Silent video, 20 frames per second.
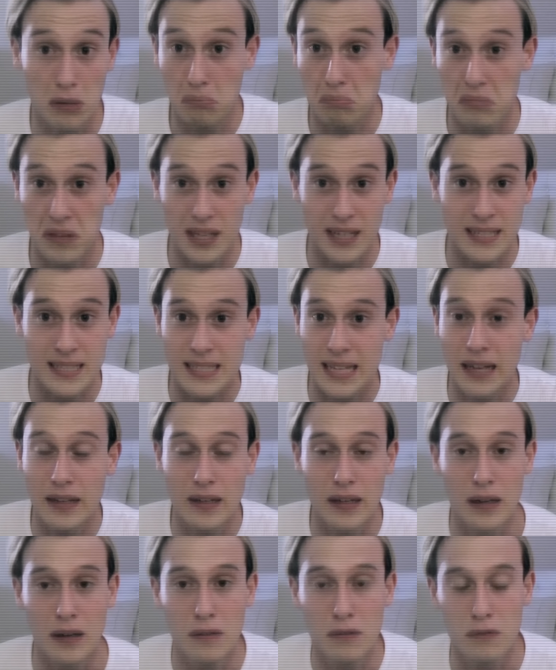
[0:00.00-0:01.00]
you know, the
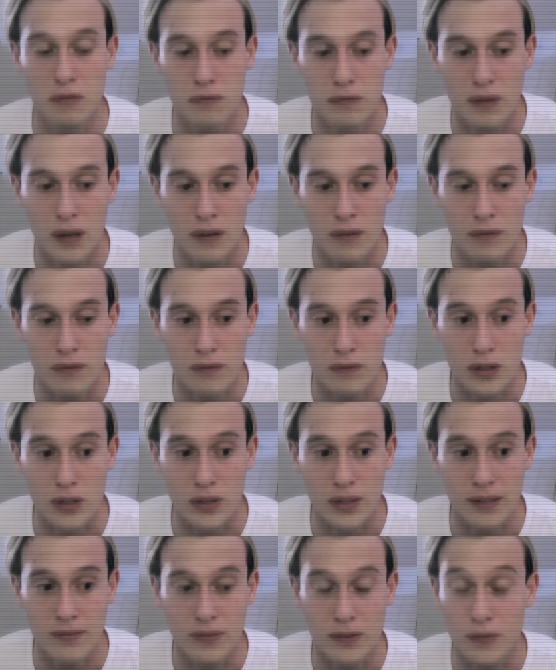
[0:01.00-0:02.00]
extent of
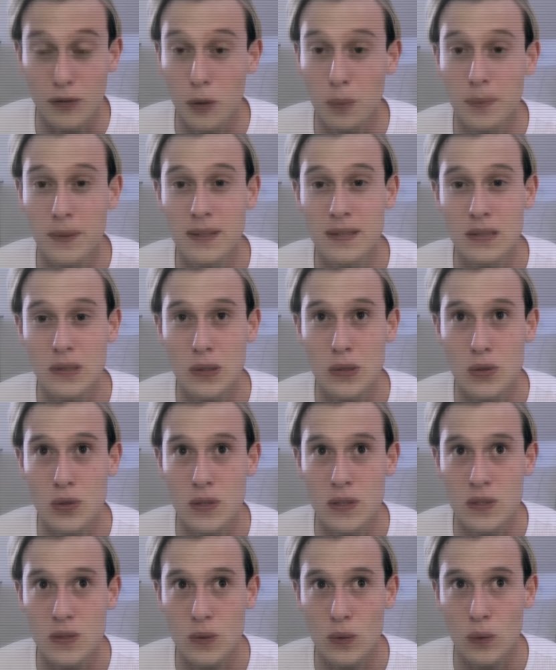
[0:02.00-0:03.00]
her level of openness or
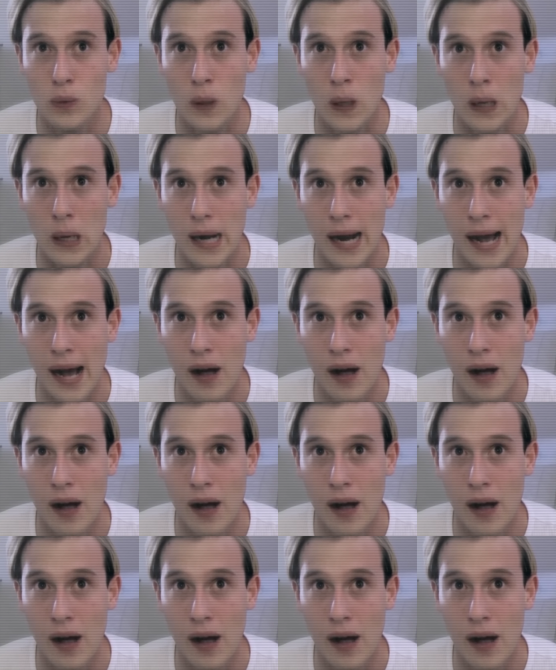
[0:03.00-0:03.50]
interest or